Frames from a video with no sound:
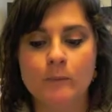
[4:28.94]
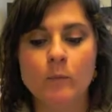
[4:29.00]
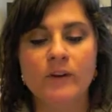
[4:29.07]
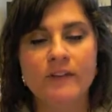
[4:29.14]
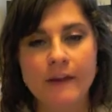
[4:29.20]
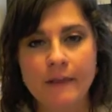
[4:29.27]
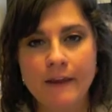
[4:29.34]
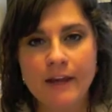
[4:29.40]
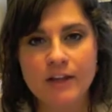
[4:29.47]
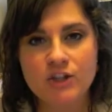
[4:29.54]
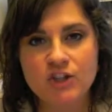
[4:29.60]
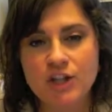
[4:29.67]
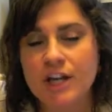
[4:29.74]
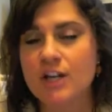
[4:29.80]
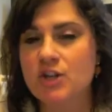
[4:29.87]
Within the
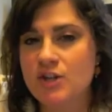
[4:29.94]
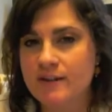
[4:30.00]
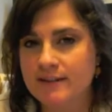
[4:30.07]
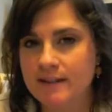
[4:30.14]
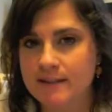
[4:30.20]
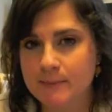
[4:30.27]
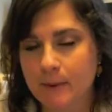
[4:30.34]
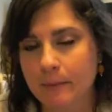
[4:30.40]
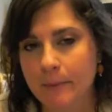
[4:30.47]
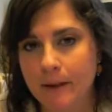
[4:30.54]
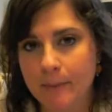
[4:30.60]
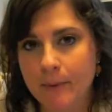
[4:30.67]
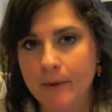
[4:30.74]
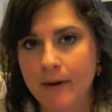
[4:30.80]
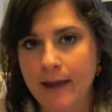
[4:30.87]
exchange, this is where
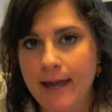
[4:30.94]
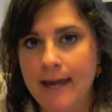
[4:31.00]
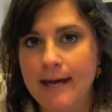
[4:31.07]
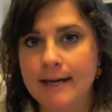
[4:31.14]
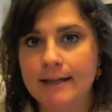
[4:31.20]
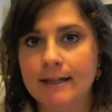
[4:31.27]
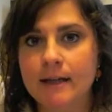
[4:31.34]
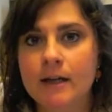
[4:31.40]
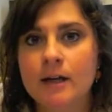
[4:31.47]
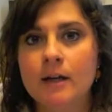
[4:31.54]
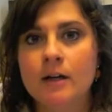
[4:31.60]
people can